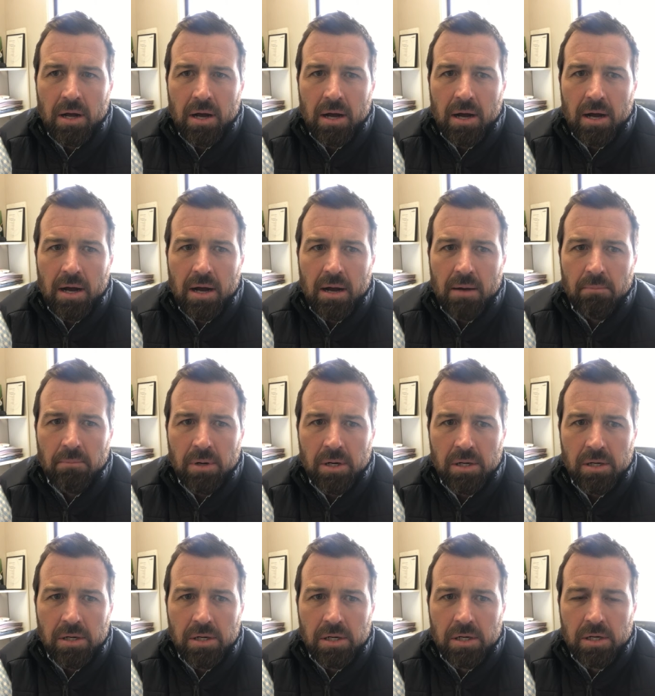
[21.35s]
Um,
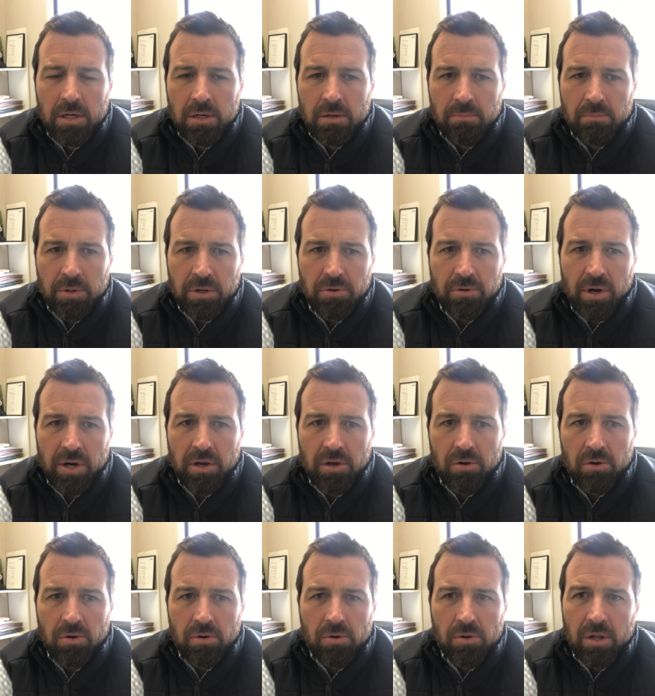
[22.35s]
McGregor
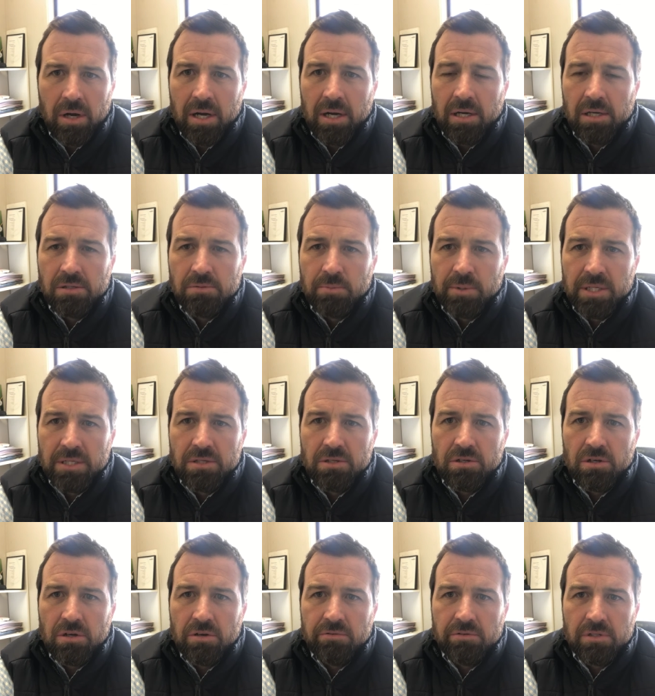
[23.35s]
Gourlay has been
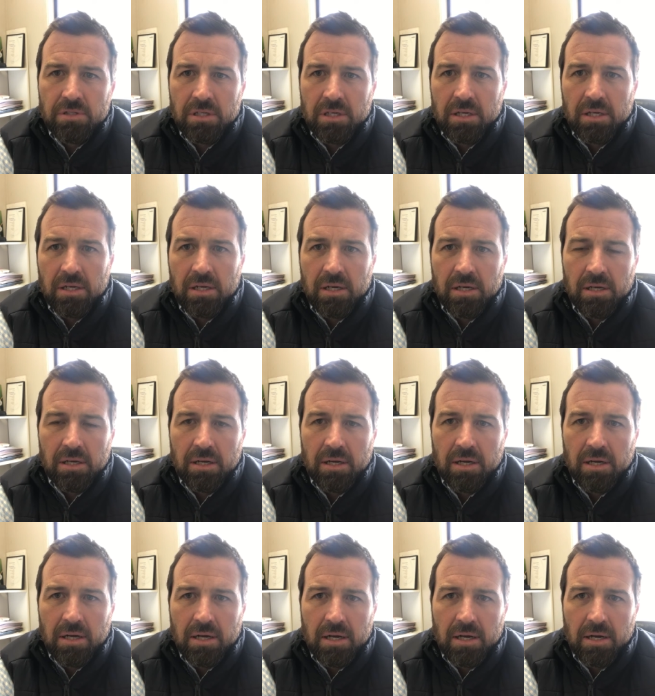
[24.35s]
servicing
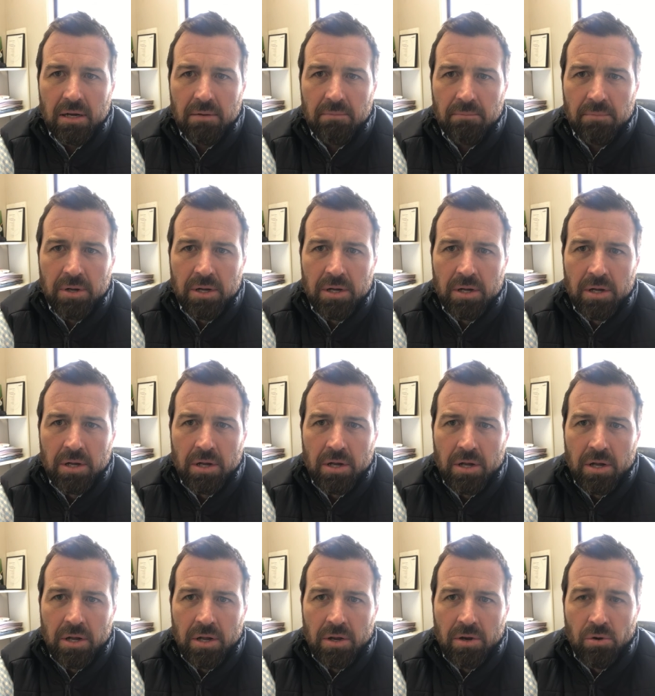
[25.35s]
um,
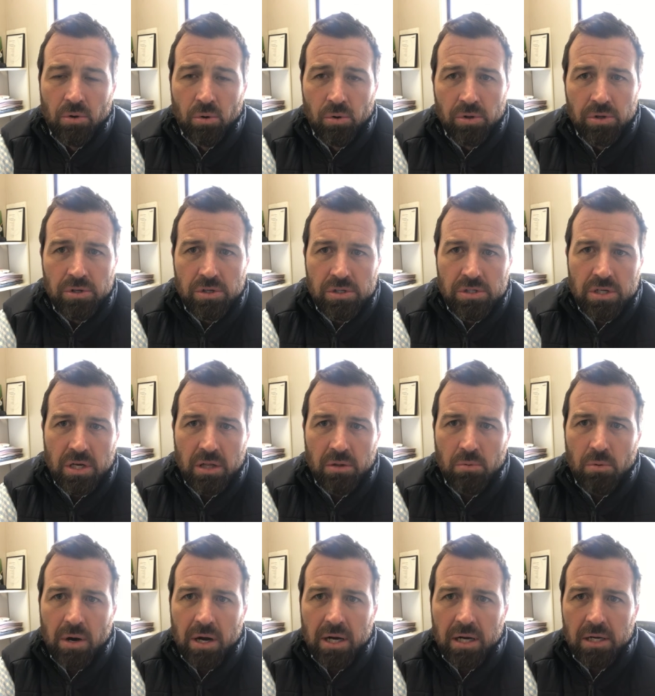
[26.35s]
Northern New South
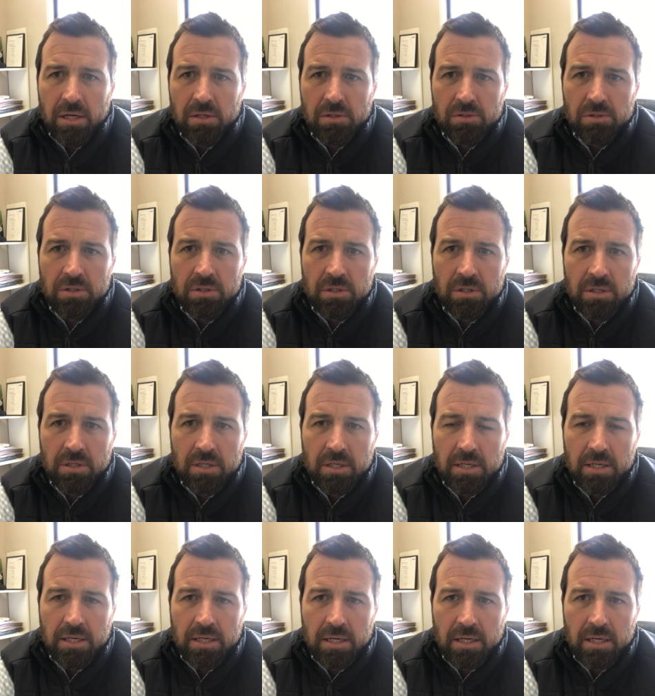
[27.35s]
Wales,
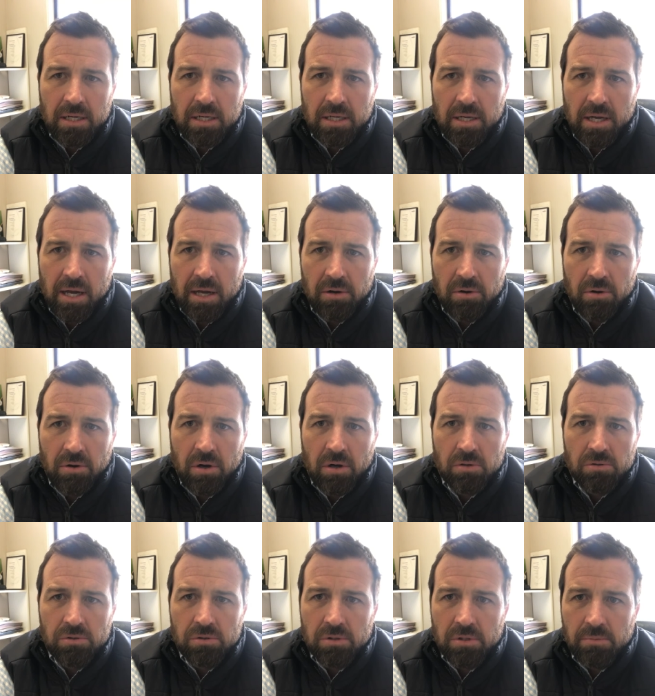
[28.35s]
uh, in
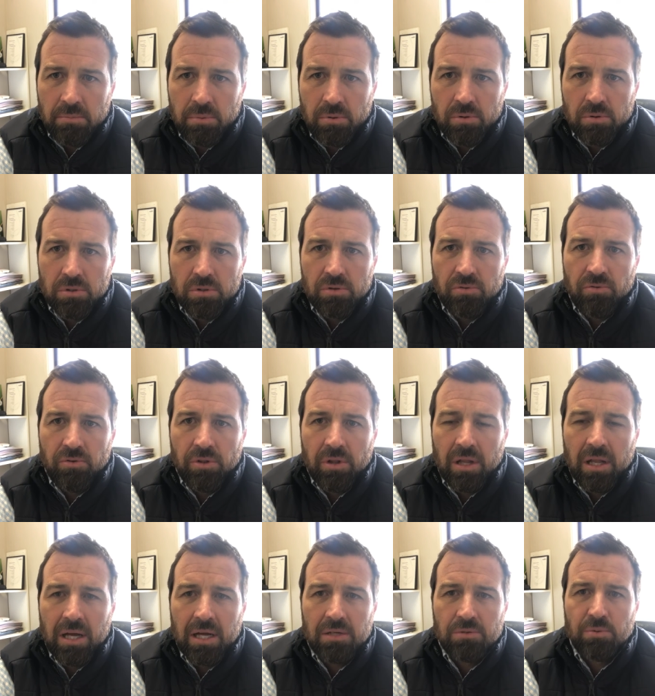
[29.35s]
agricultural inputs for the
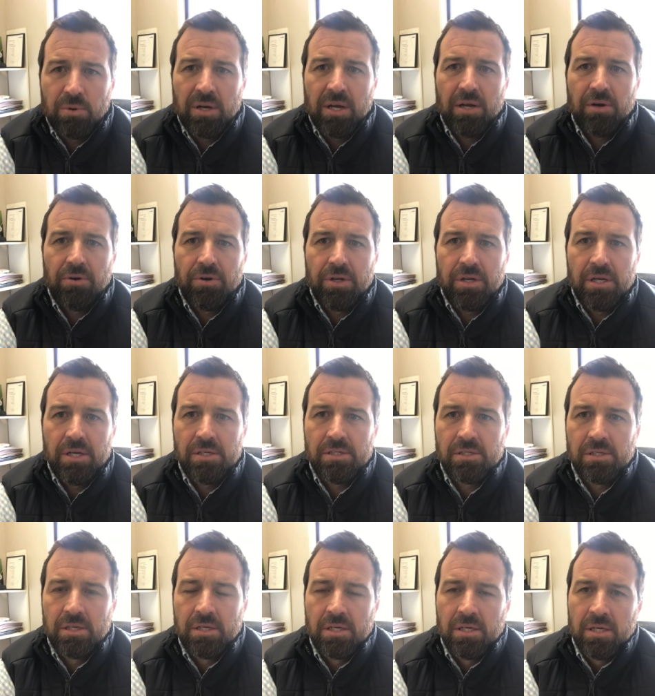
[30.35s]
last 100 years.
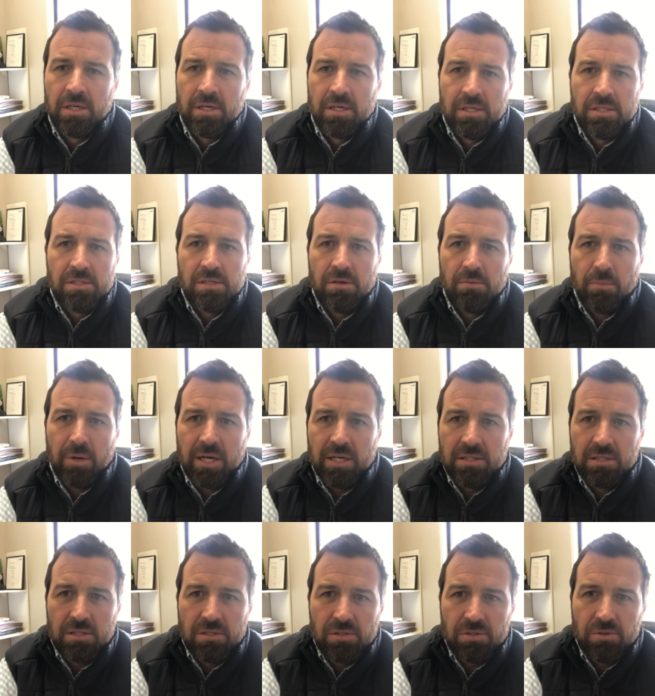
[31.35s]
It's an
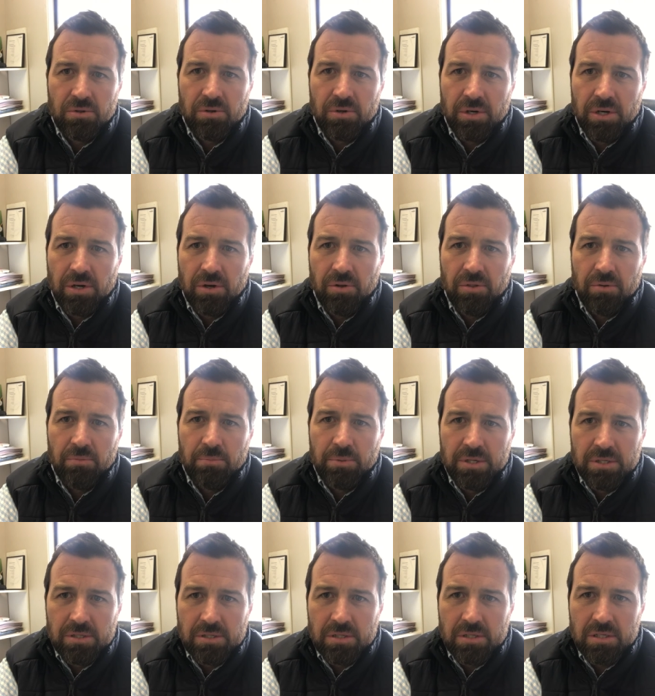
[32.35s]
amazing story on the
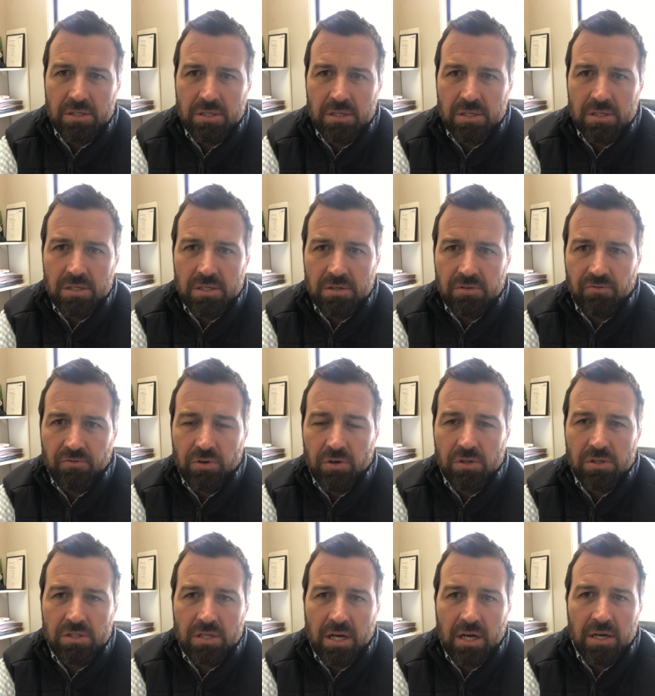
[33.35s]
business that's
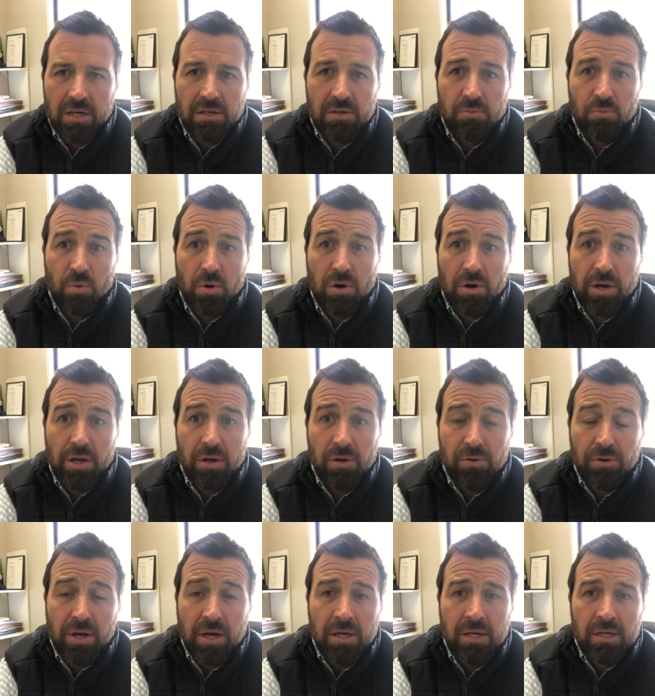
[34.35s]
first started in
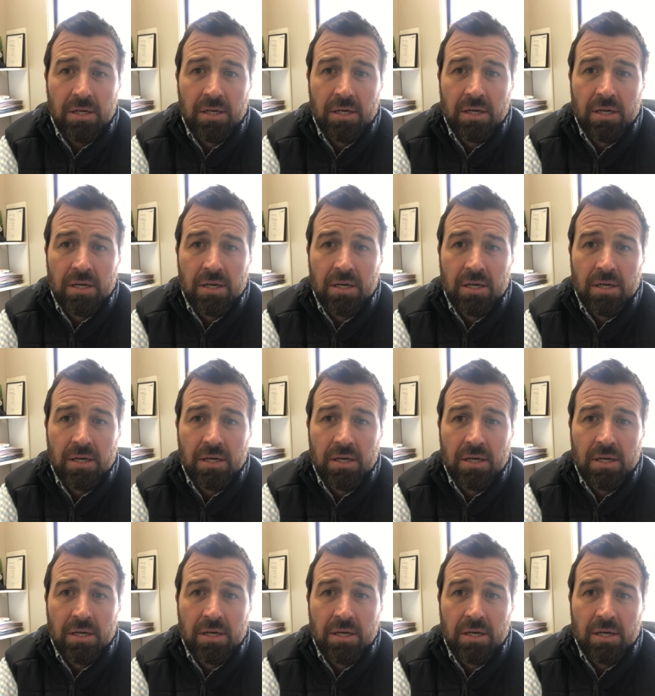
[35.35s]
Warialda